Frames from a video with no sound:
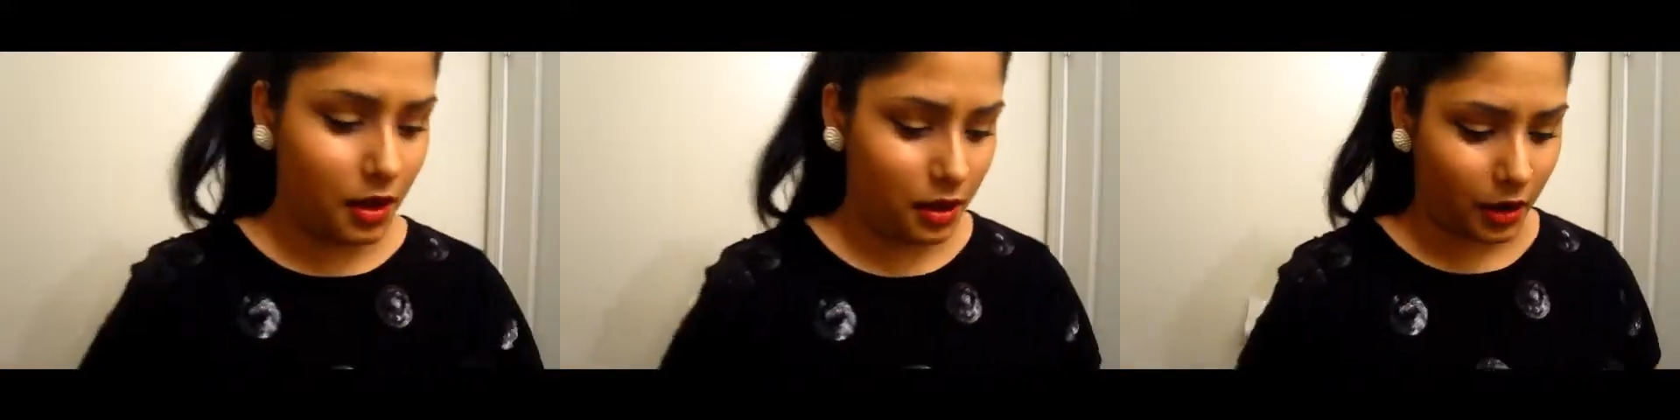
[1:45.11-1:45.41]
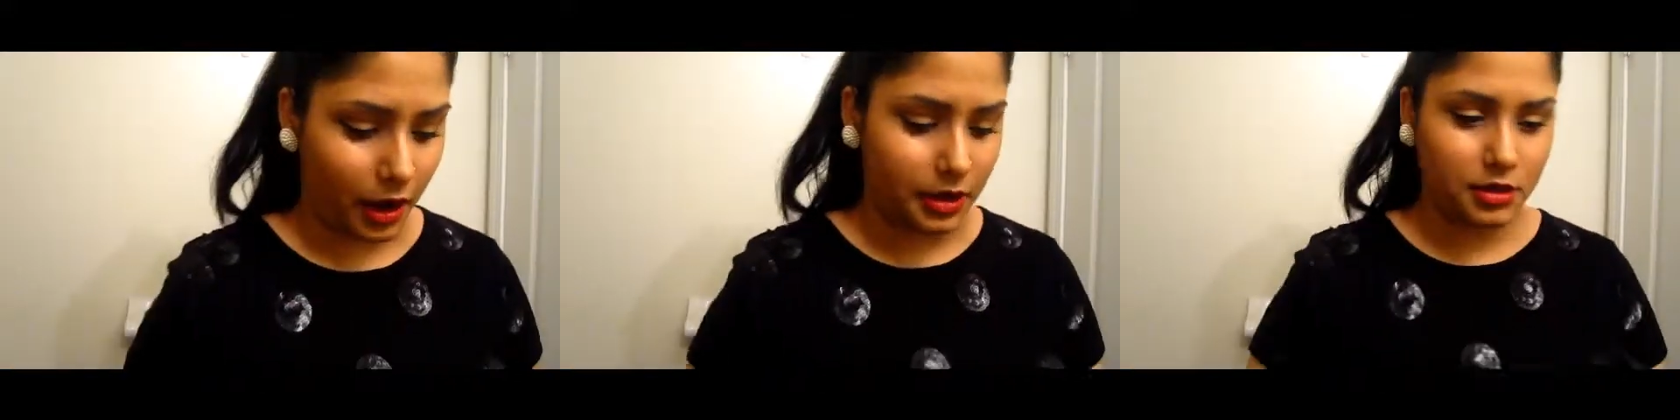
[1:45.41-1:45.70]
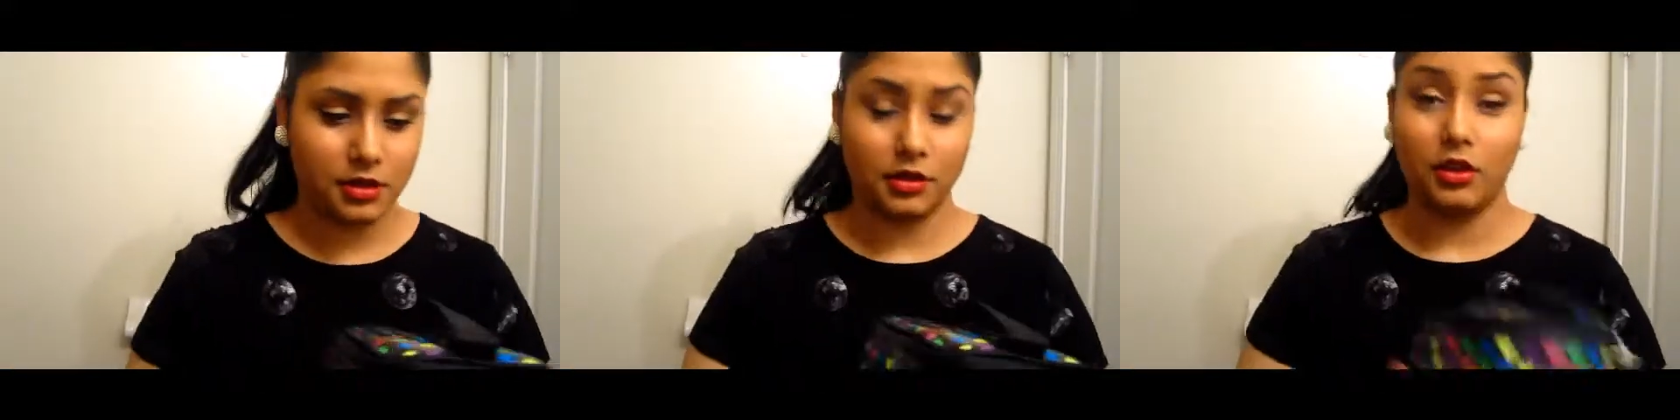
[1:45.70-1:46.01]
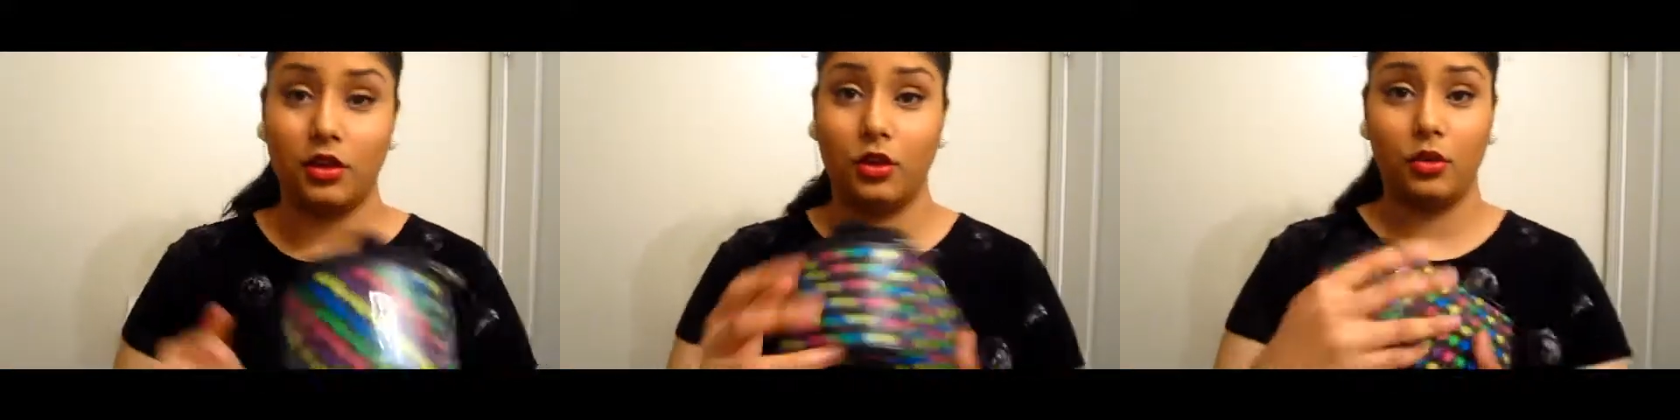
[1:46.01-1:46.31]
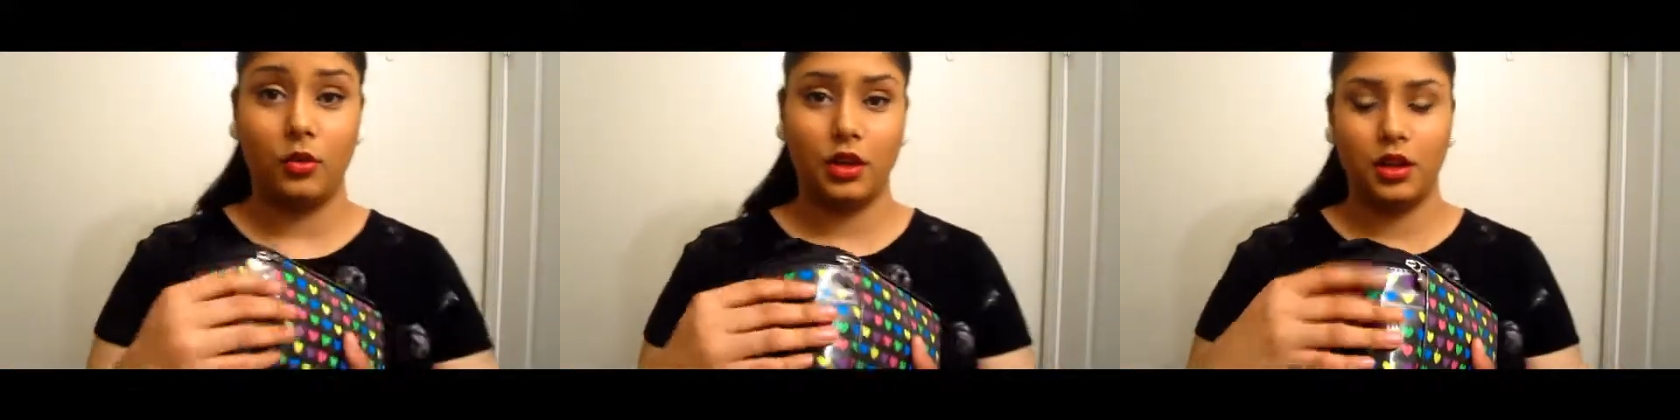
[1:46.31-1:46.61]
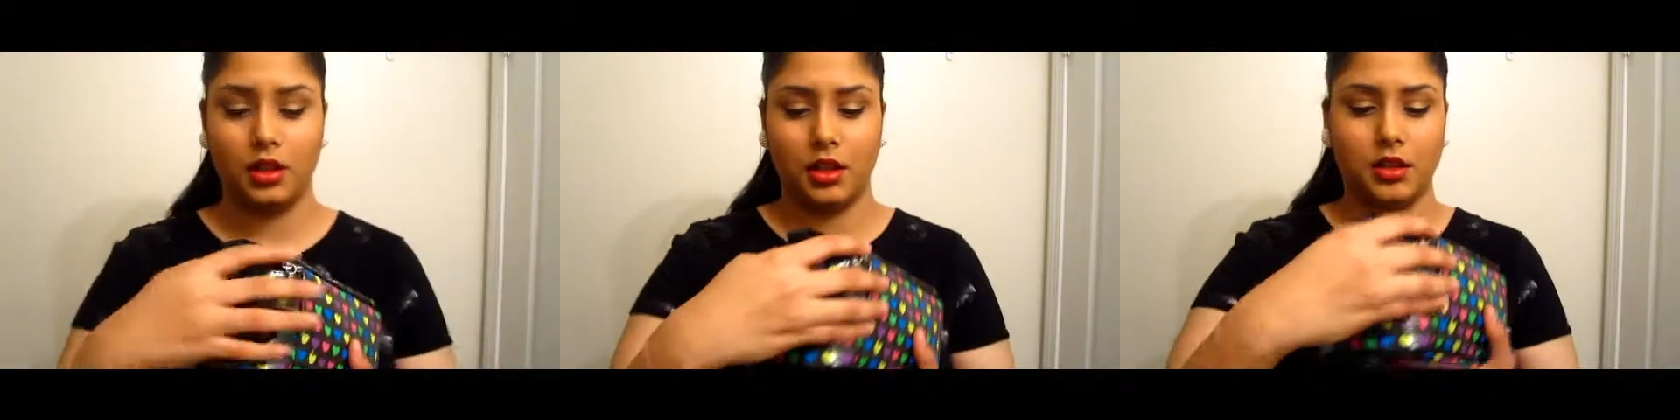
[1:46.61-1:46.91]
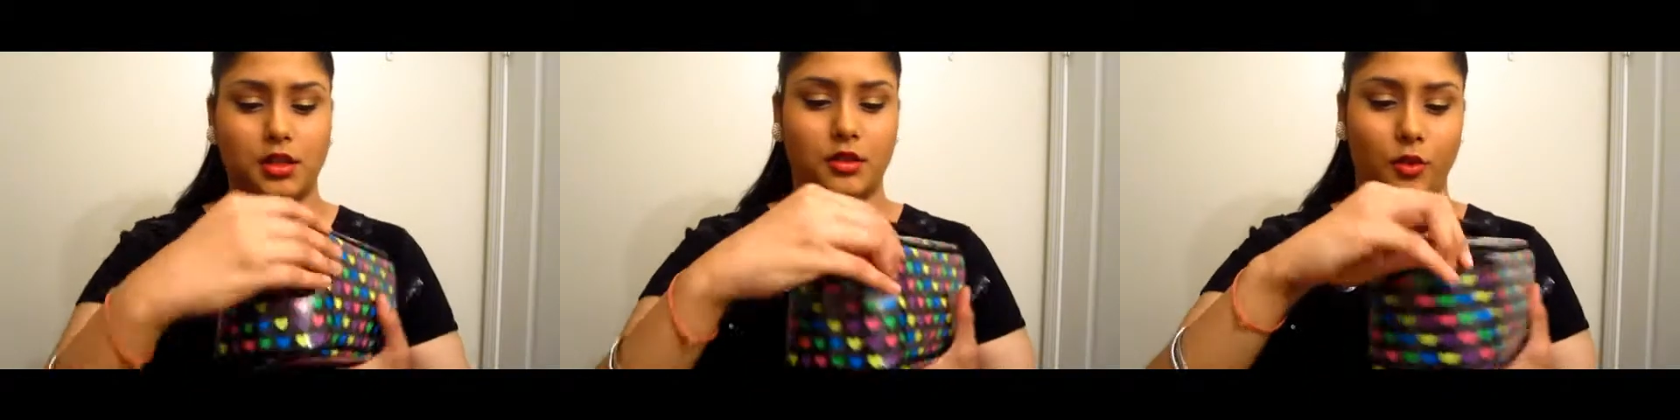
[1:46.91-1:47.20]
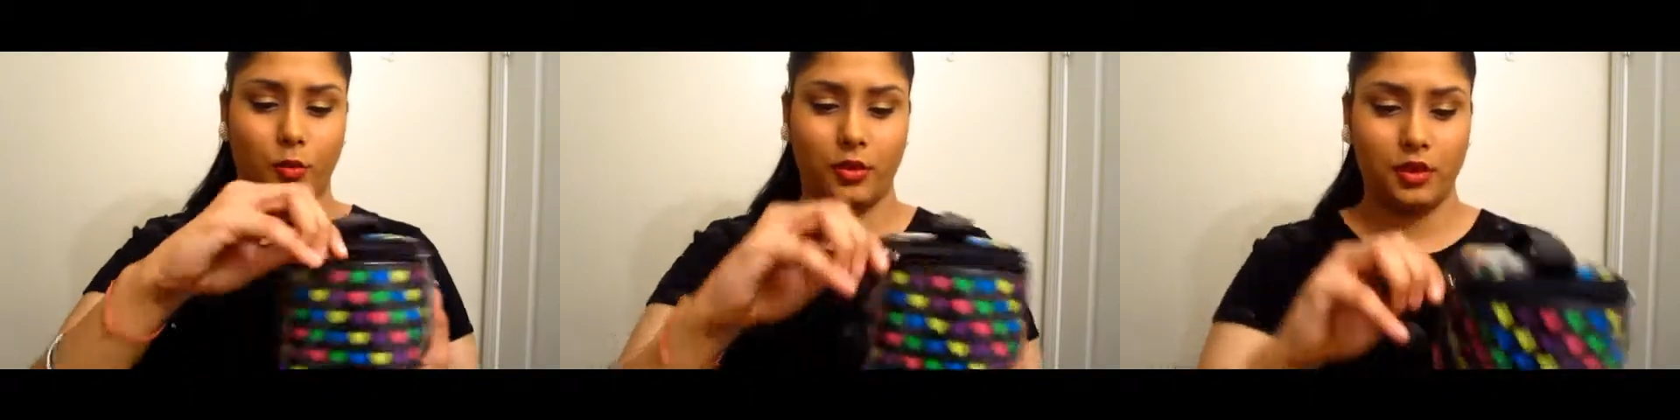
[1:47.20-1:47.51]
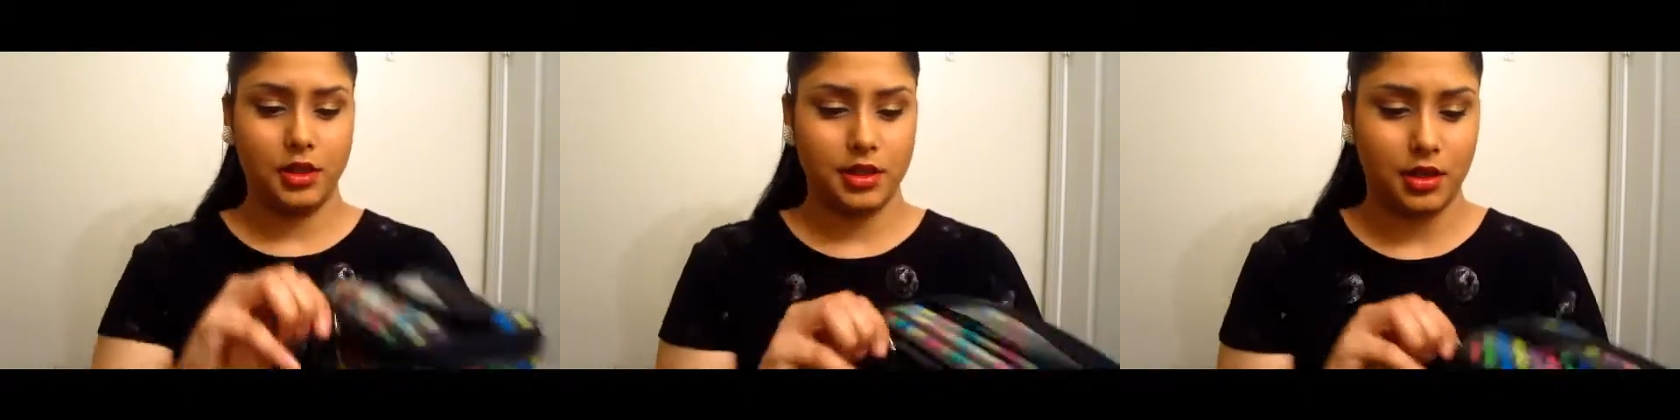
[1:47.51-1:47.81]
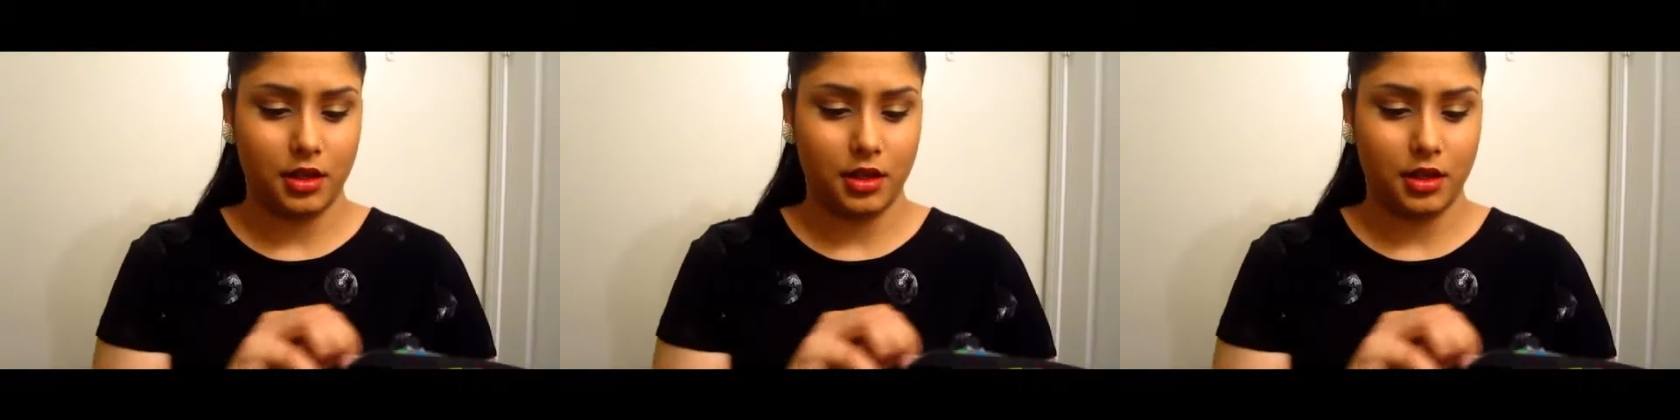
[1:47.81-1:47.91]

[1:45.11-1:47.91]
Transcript: Okay, so let's open this